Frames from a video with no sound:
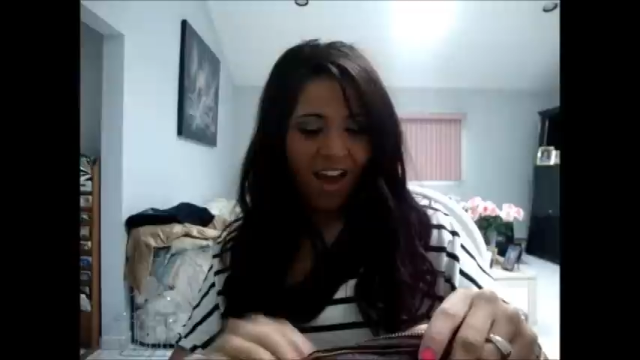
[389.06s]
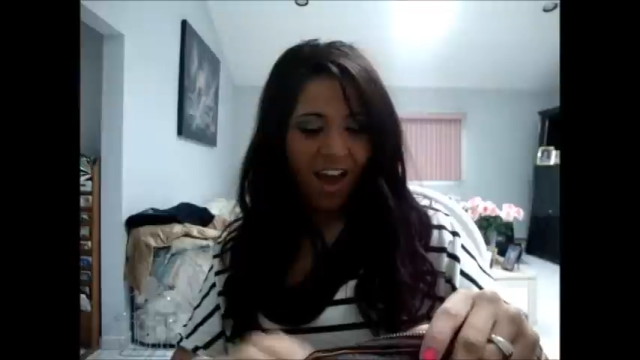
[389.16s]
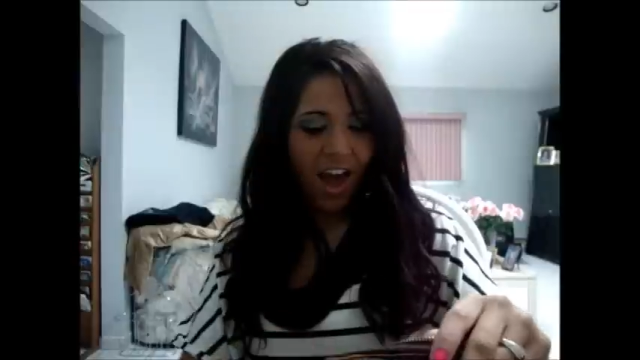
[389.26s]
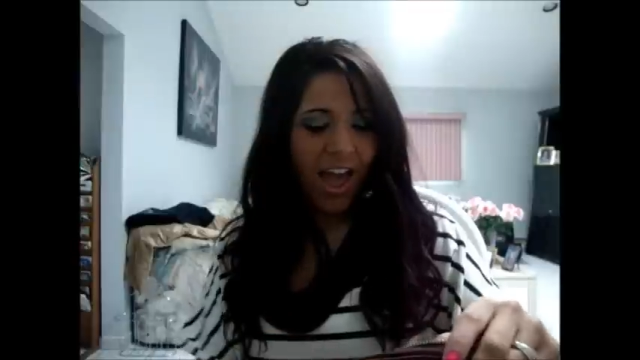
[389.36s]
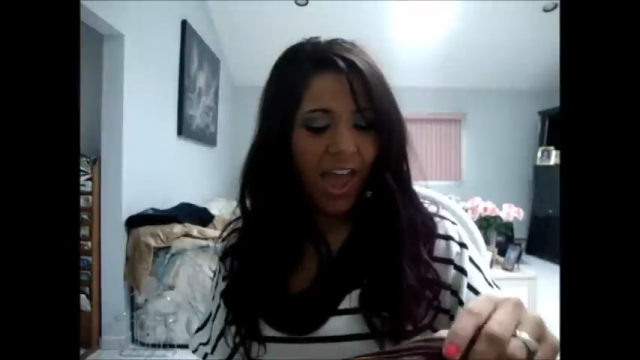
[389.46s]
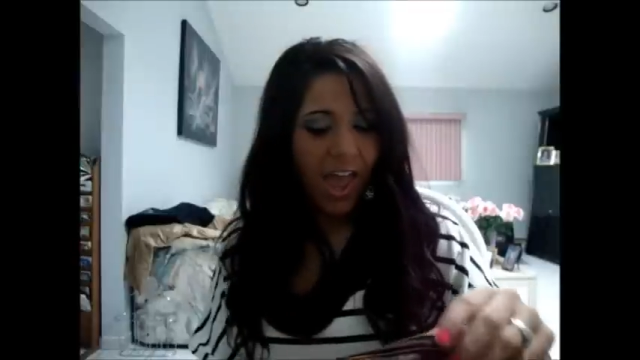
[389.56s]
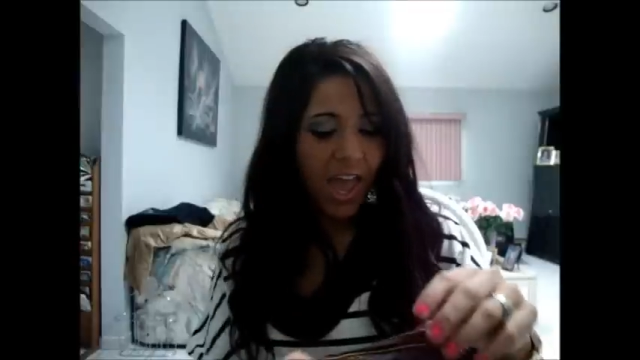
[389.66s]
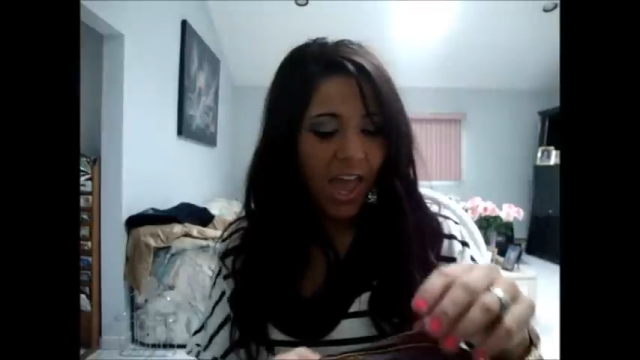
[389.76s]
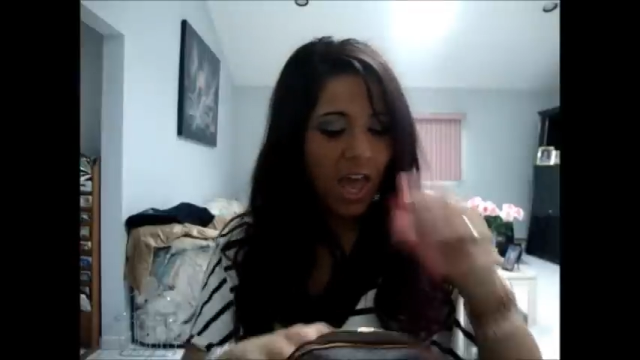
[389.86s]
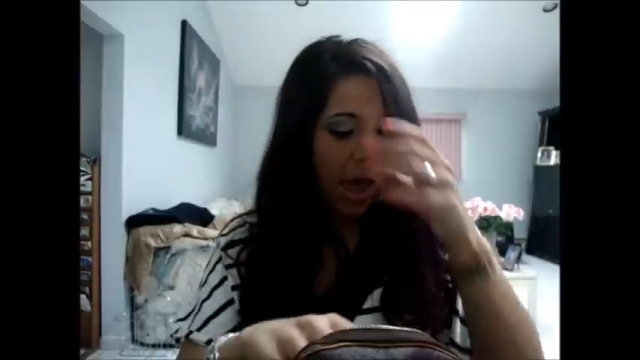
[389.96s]
I
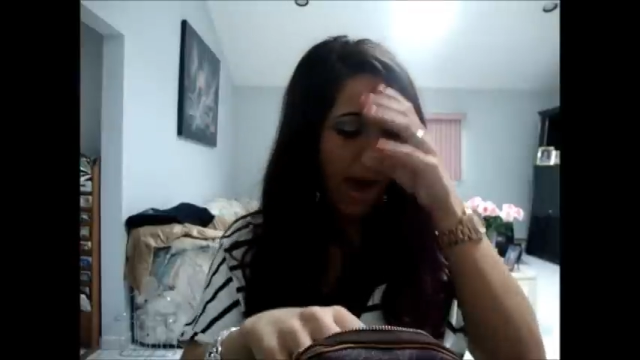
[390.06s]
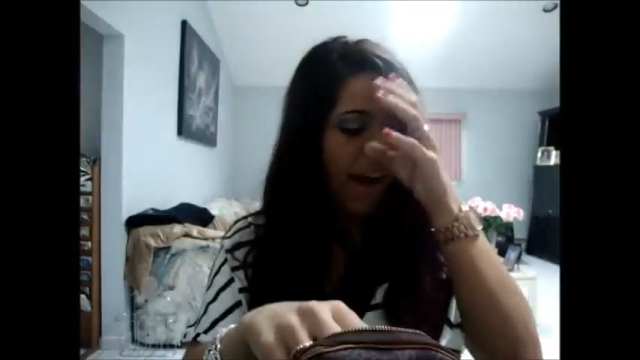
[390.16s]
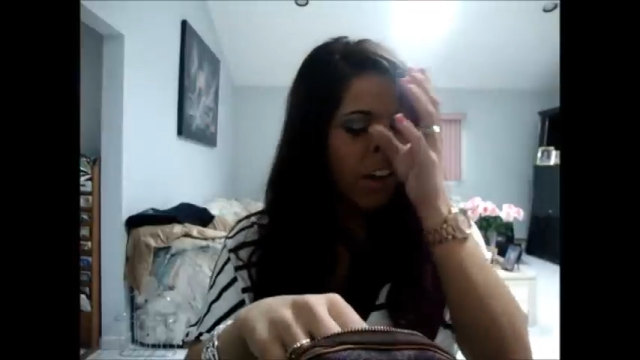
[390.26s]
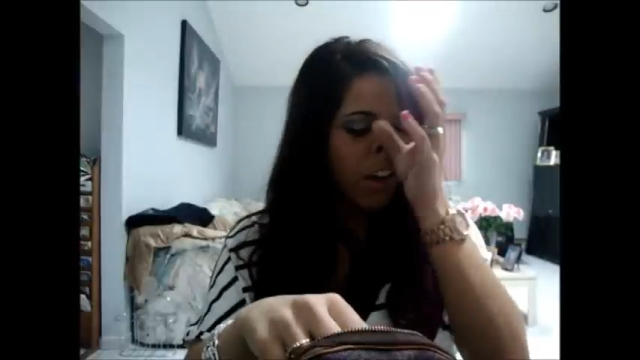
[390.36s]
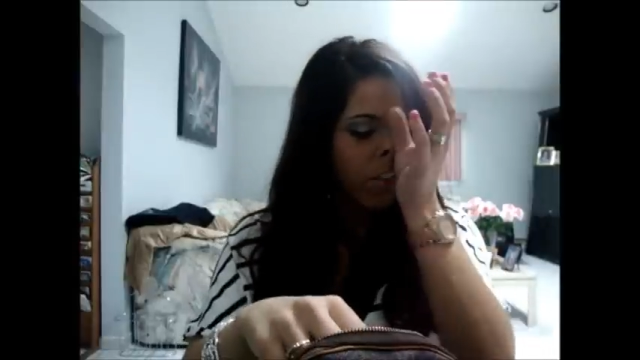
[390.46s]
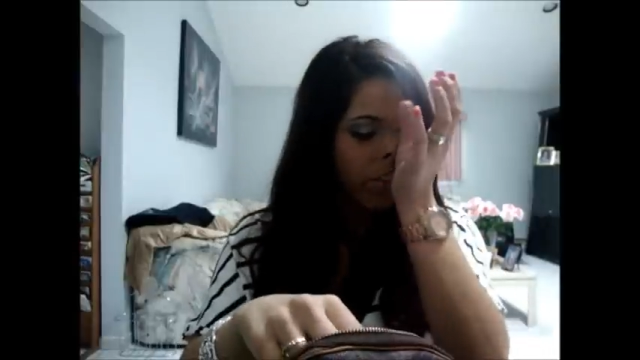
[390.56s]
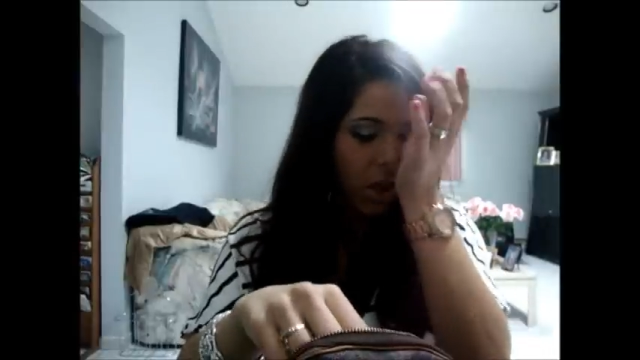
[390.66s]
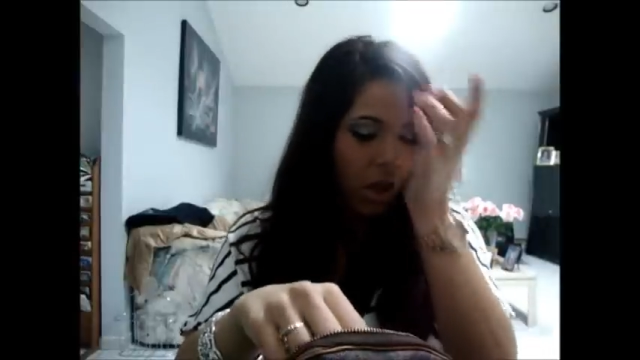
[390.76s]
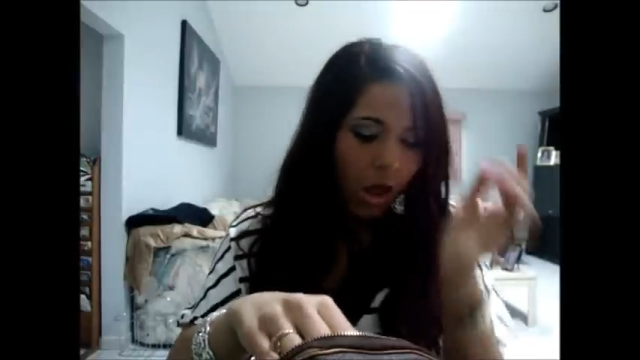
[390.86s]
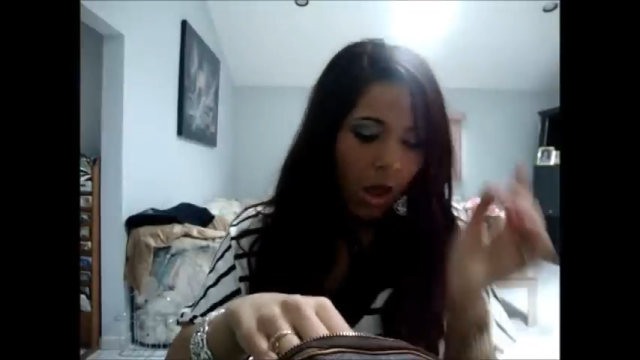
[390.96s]
have,
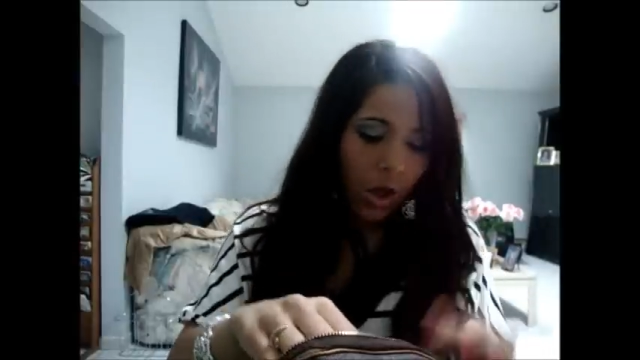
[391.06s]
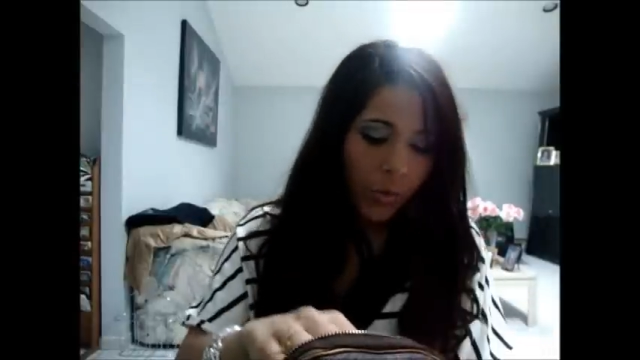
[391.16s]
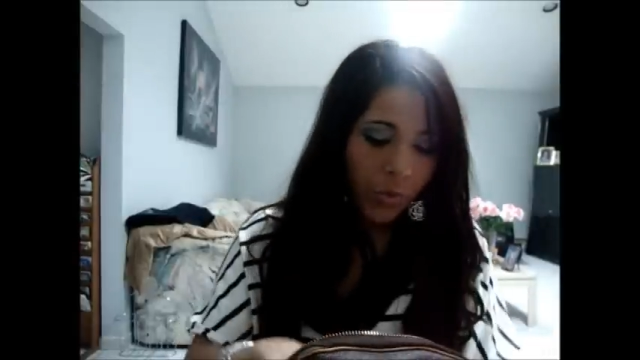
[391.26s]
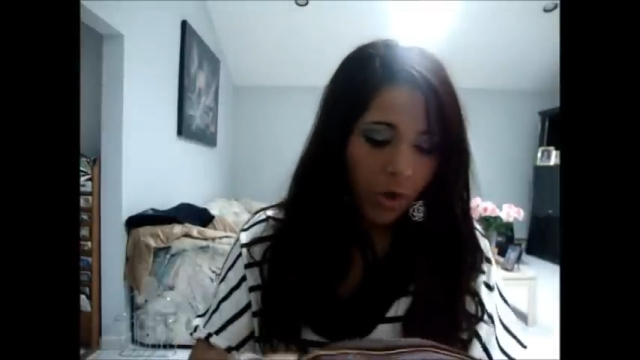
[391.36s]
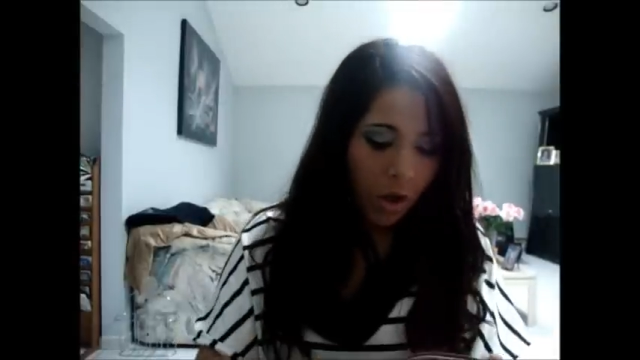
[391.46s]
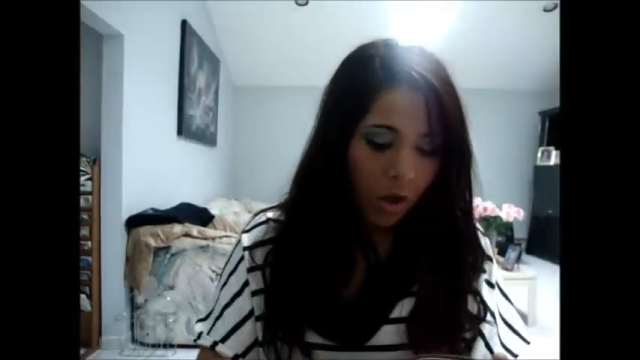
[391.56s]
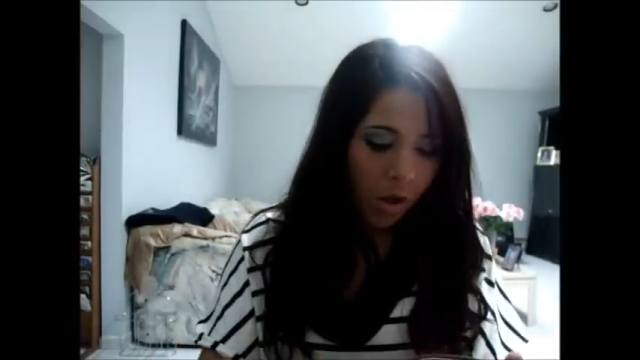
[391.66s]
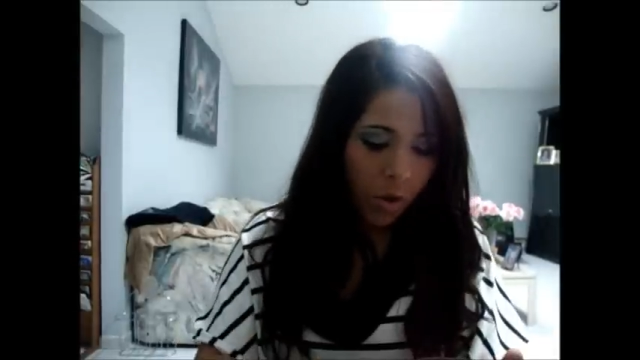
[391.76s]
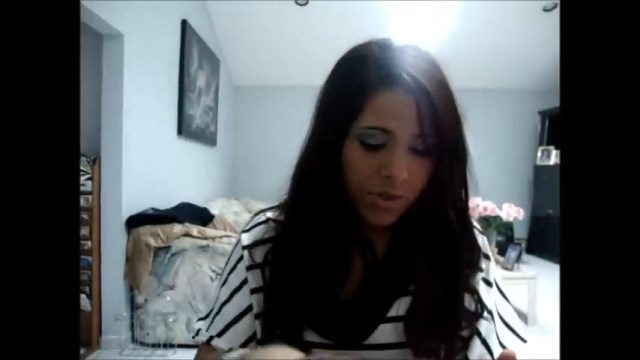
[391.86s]
oh no,